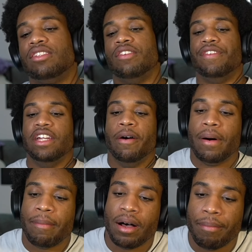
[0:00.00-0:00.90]
is a video
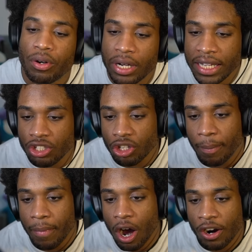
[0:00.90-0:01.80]
by my boy
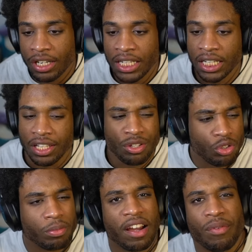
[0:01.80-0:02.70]
Jamari, a
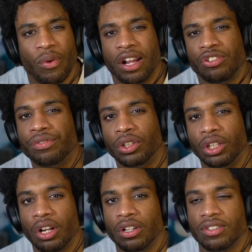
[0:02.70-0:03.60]
YouTuber I've been watching for a
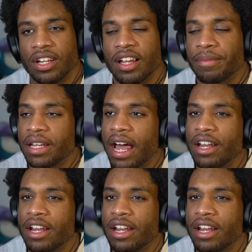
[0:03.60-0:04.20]
long time. And I